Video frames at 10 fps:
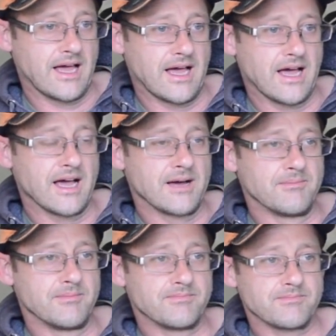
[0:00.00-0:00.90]

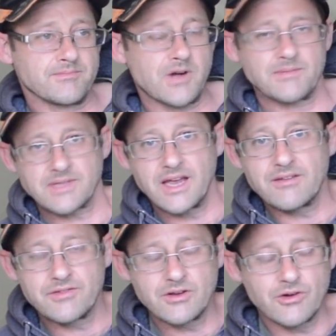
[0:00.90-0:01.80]
Perhaps getting
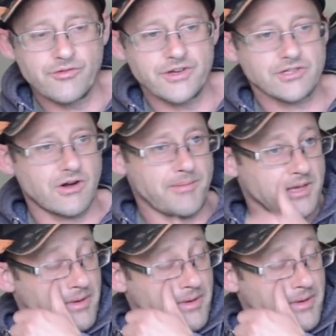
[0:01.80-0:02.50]
a few little fish grubbing